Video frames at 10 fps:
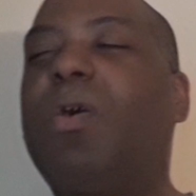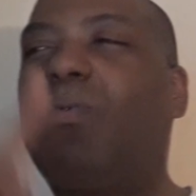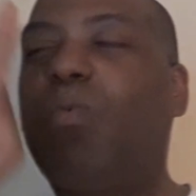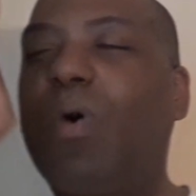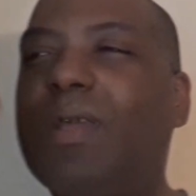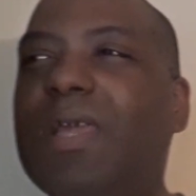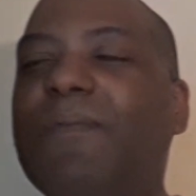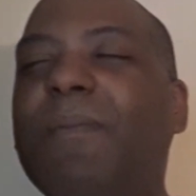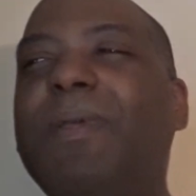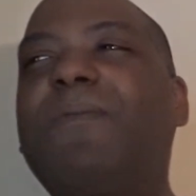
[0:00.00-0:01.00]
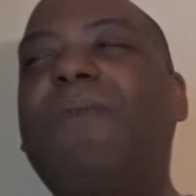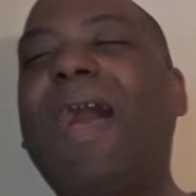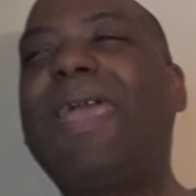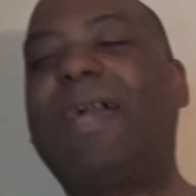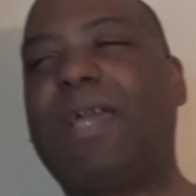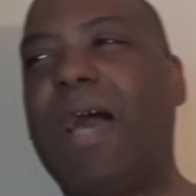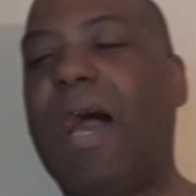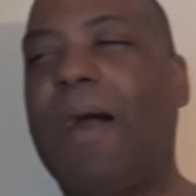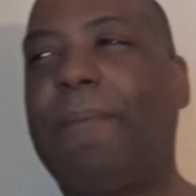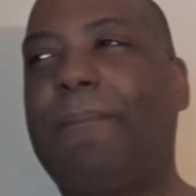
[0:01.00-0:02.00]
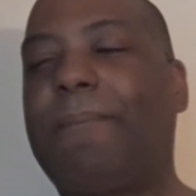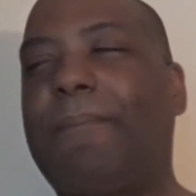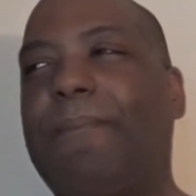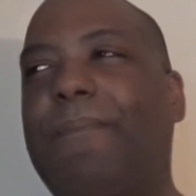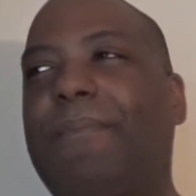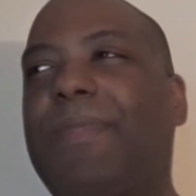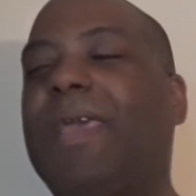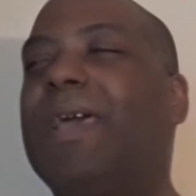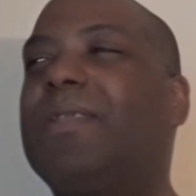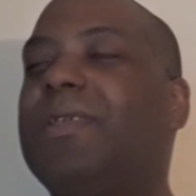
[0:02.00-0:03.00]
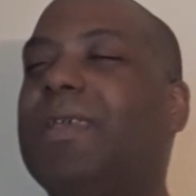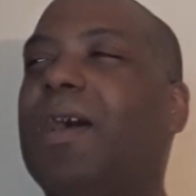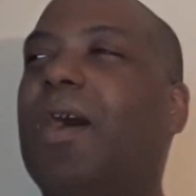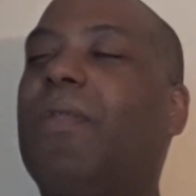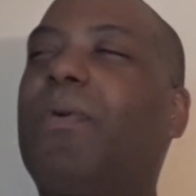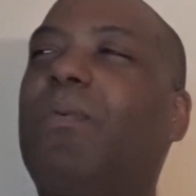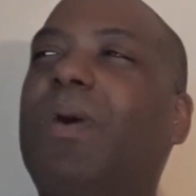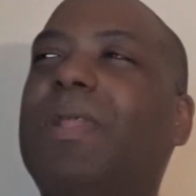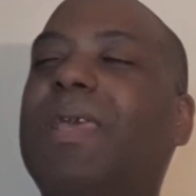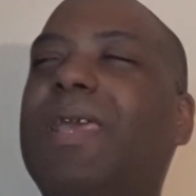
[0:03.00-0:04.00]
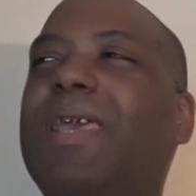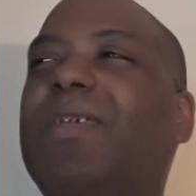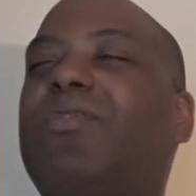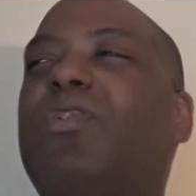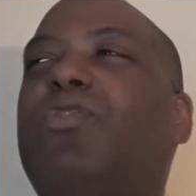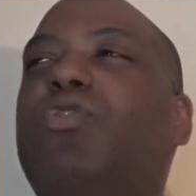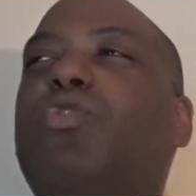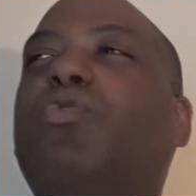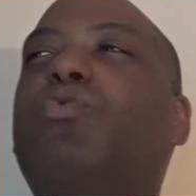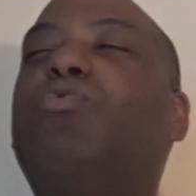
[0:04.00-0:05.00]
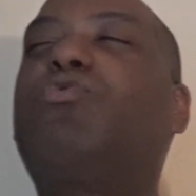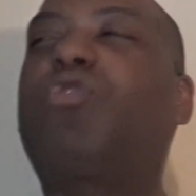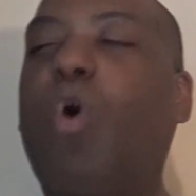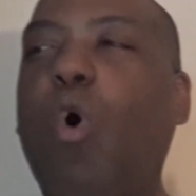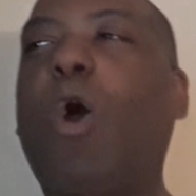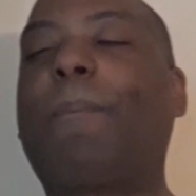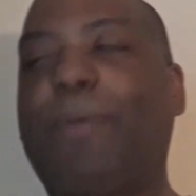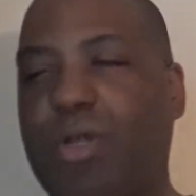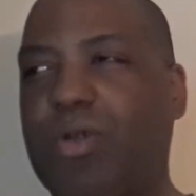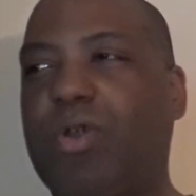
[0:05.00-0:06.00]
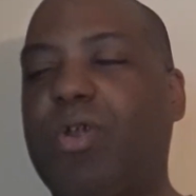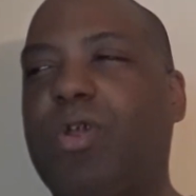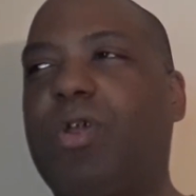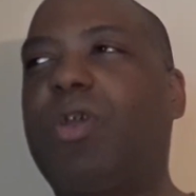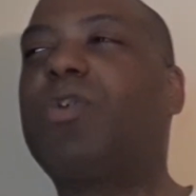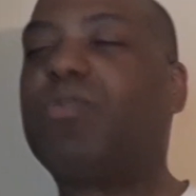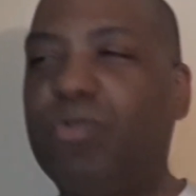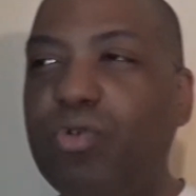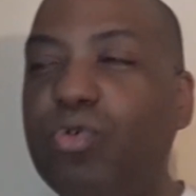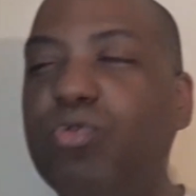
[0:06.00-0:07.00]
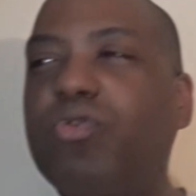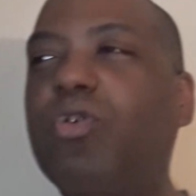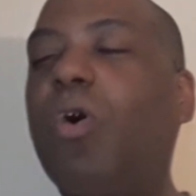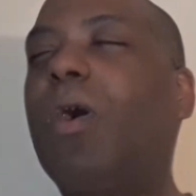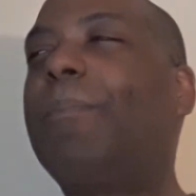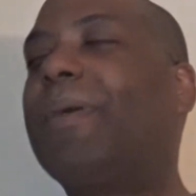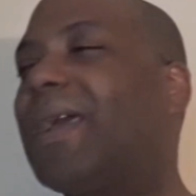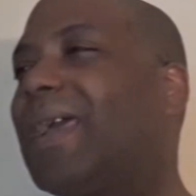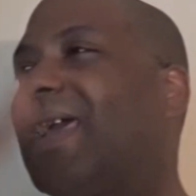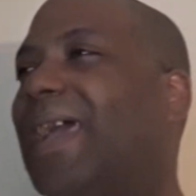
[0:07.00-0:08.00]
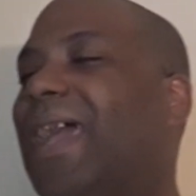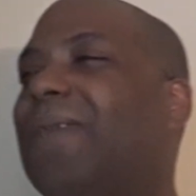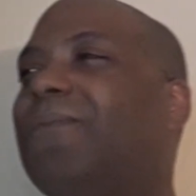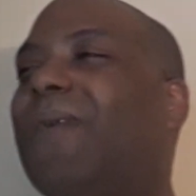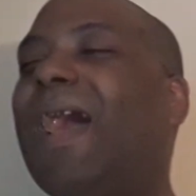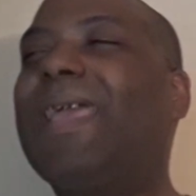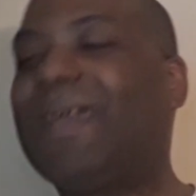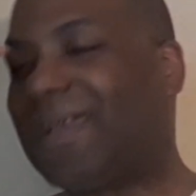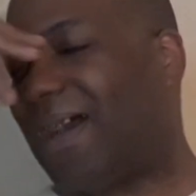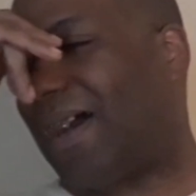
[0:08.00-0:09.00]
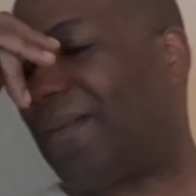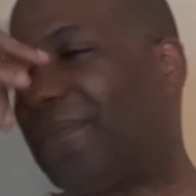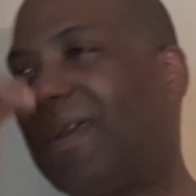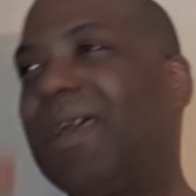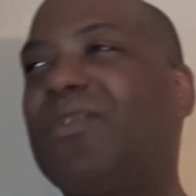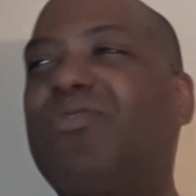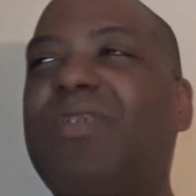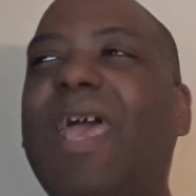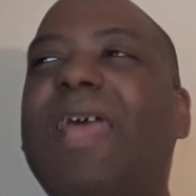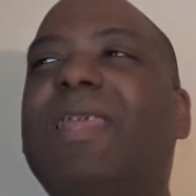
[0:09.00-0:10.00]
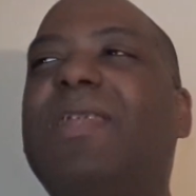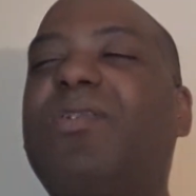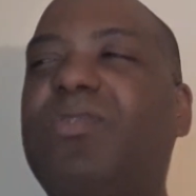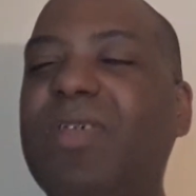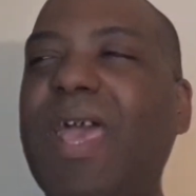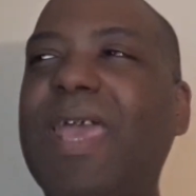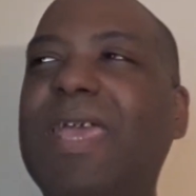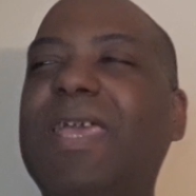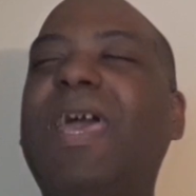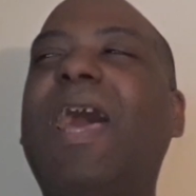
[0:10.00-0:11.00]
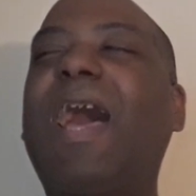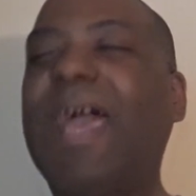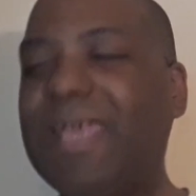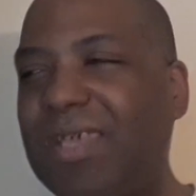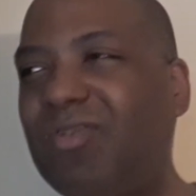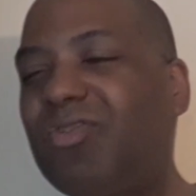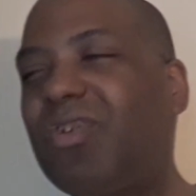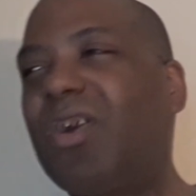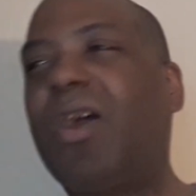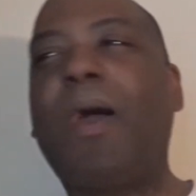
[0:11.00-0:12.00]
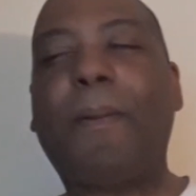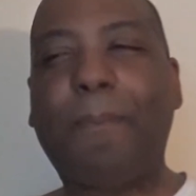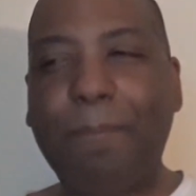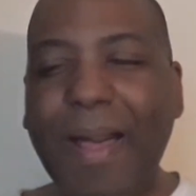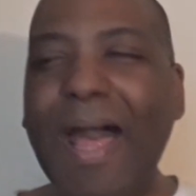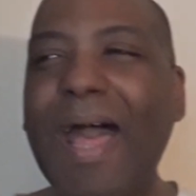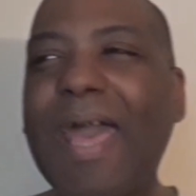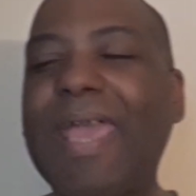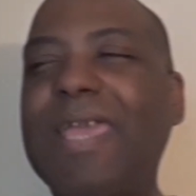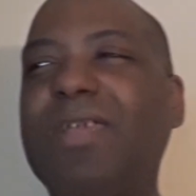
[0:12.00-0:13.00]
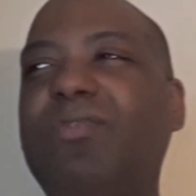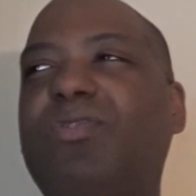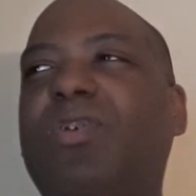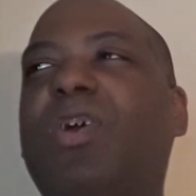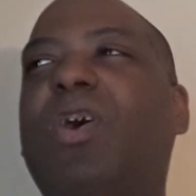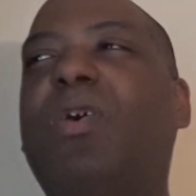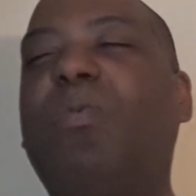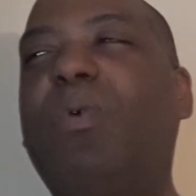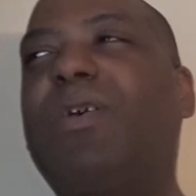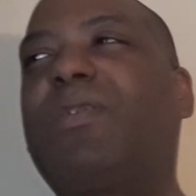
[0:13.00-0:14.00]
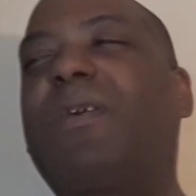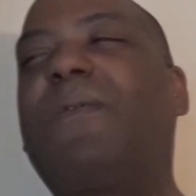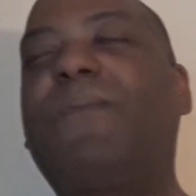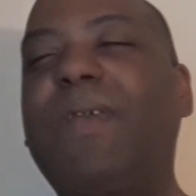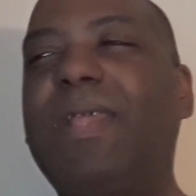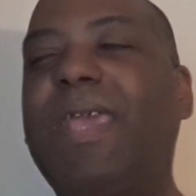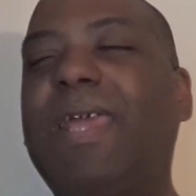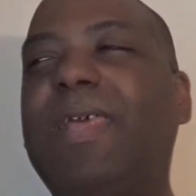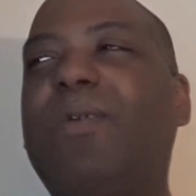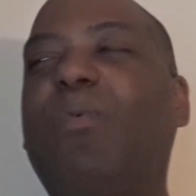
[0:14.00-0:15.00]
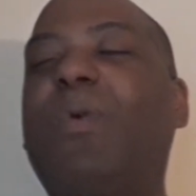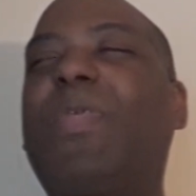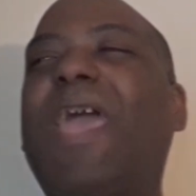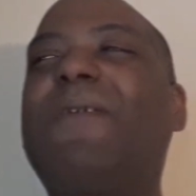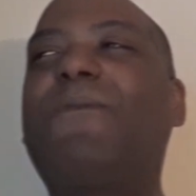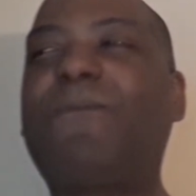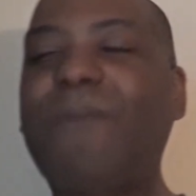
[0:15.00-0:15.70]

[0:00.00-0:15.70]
One of them is Viacom. The other one is News Corp. News Corp and Viacom. Sadly to say, Ayesha Baines was affiliated with a